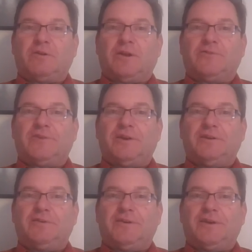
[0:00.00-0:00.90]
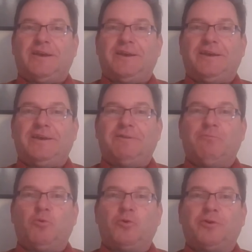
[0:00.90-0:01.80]
say, a
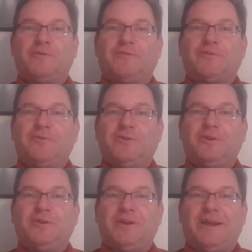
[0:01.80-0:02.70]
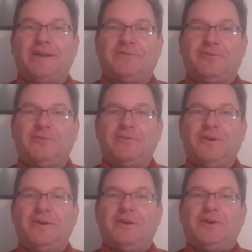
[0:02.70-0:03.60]
more certain answer
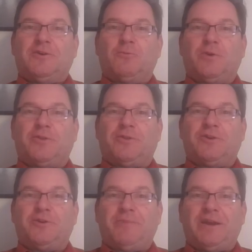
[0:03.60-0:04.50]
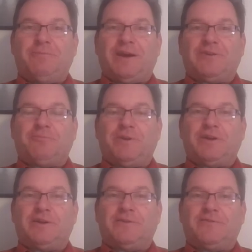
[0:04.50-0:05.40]
with a domain match
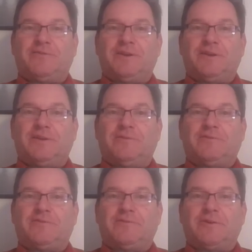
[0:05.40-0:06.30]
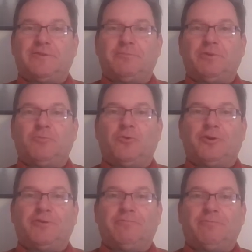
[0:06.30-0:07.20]
because it is a little bit
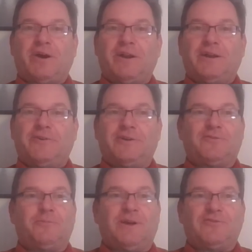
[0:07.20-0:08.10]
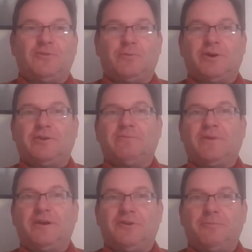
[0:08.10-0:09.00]
more binary, as you mentioned, where
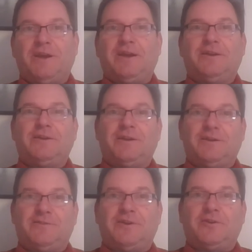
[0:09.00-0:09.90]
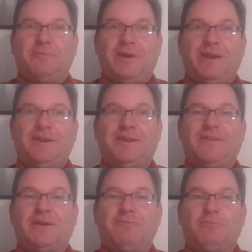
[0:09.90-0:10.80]
a domain is a domain and
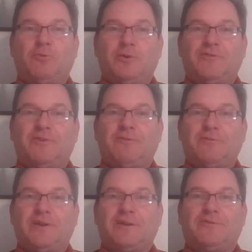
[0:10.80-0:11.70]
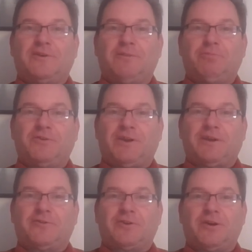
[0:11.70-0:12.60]
that reports and reflects a
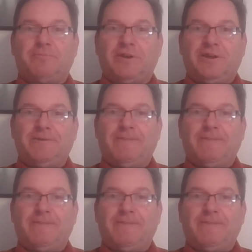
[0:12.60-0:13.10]
particular company,